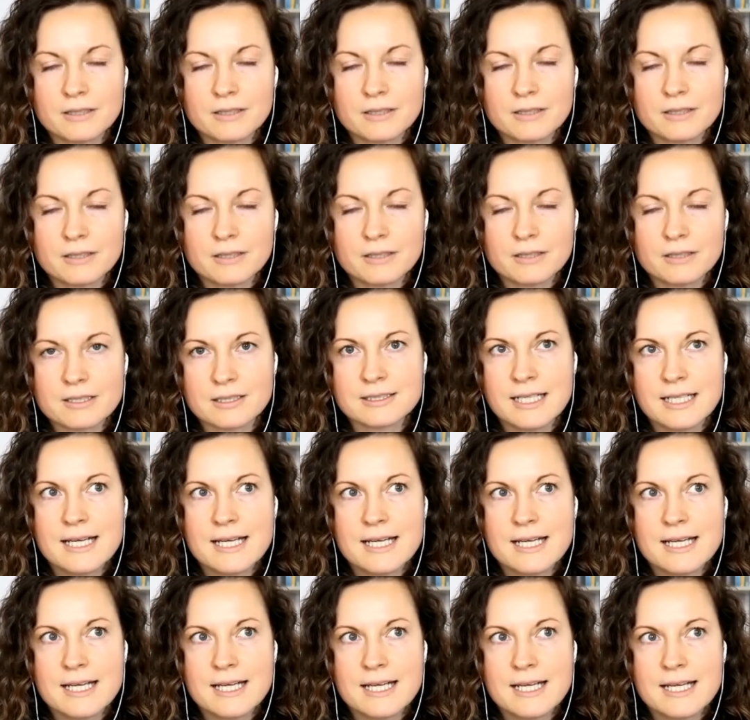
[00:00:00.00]
powerlessness
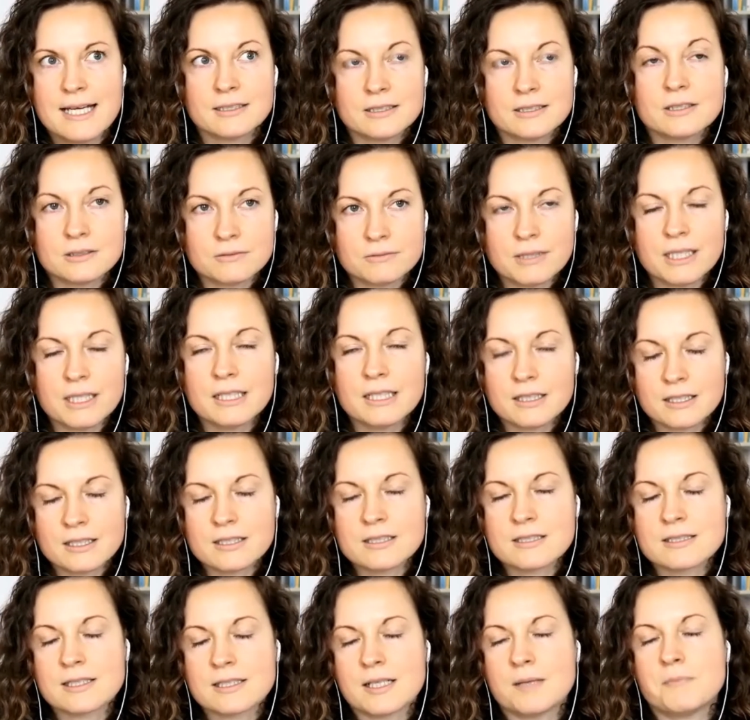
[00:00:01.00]
and it, it
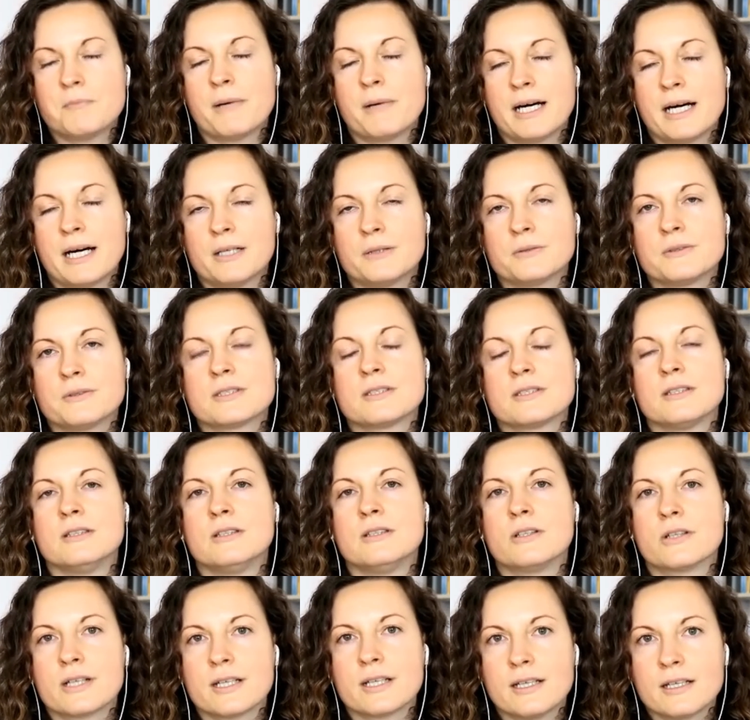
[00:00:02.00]
really is about
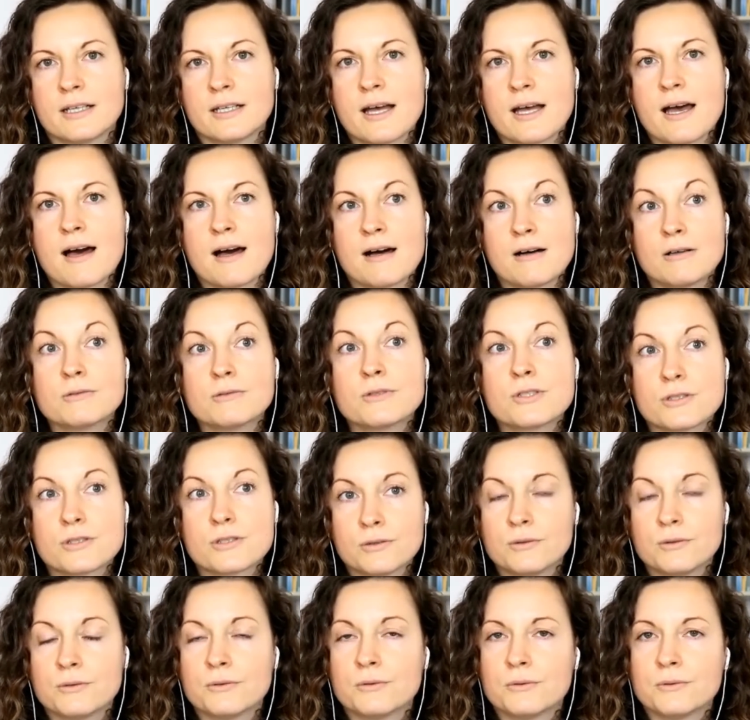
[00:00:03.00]
learning how
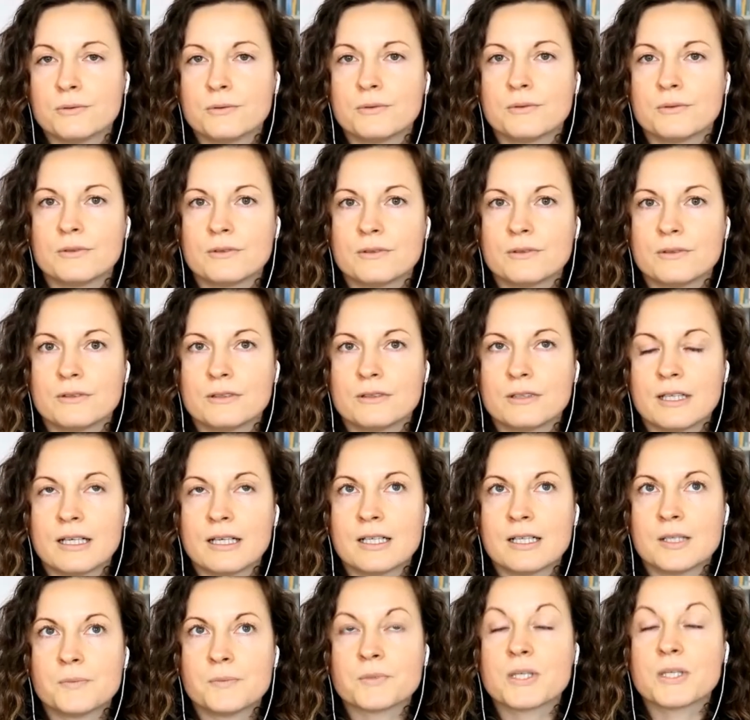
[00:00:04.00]
to
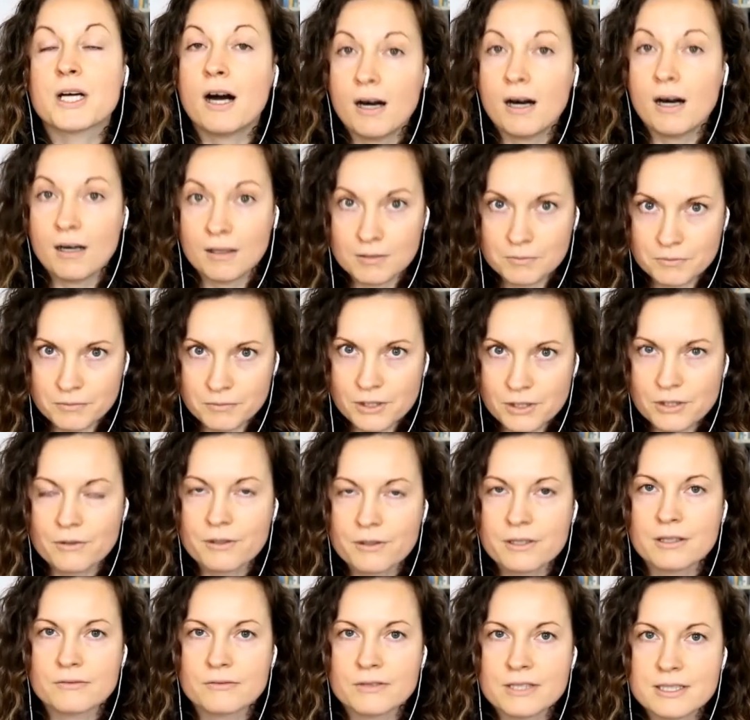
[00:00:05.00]
um, calm
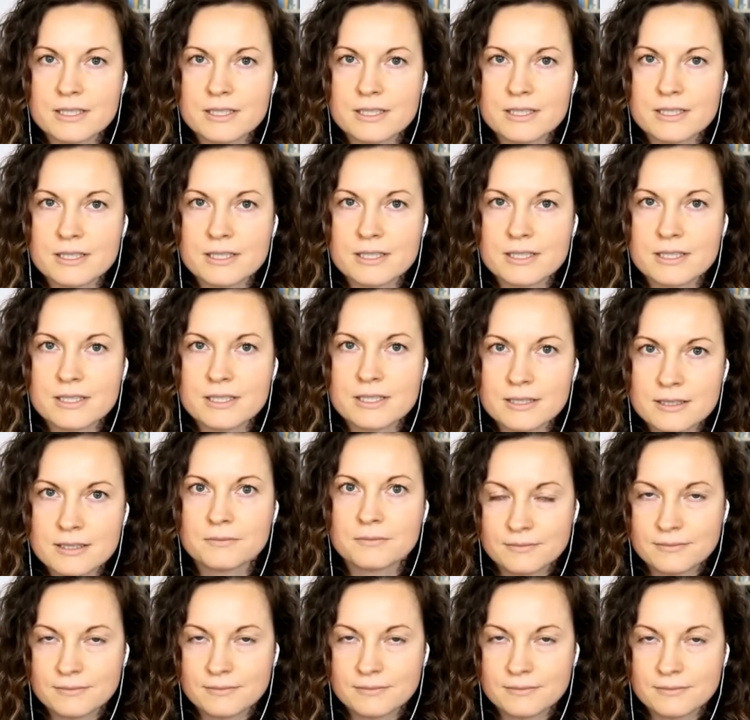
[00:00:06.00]
your nervous
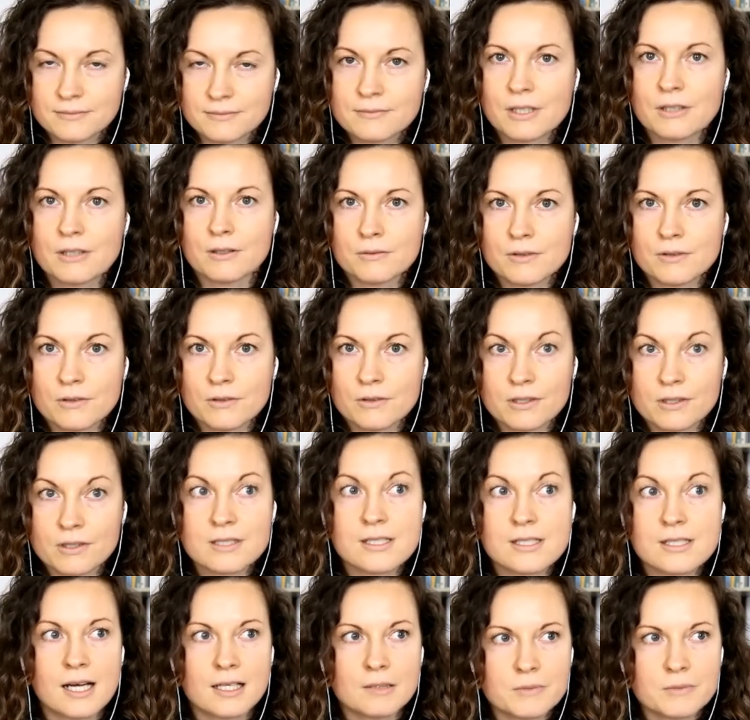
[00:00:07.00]
system you know
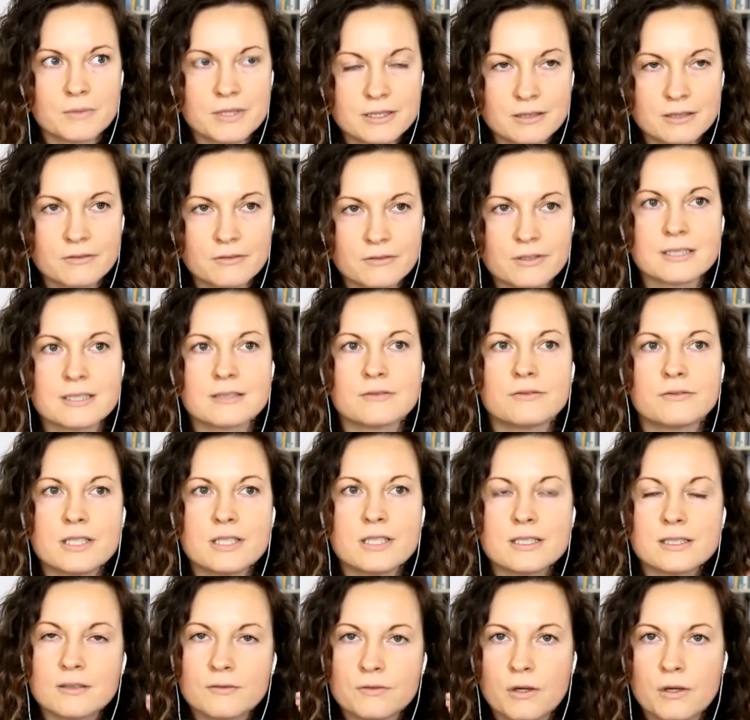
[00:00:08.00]
your autonomous nervous
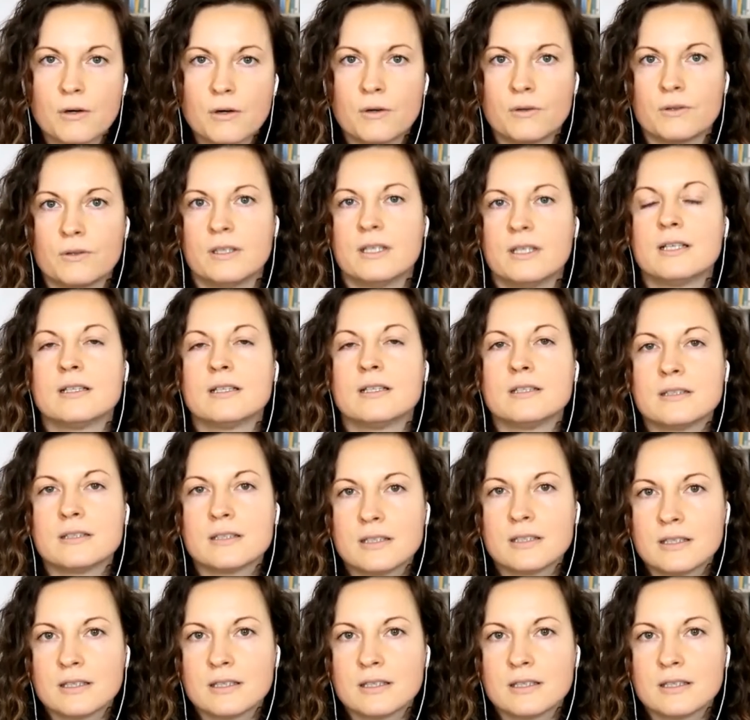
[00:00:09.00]
system first of all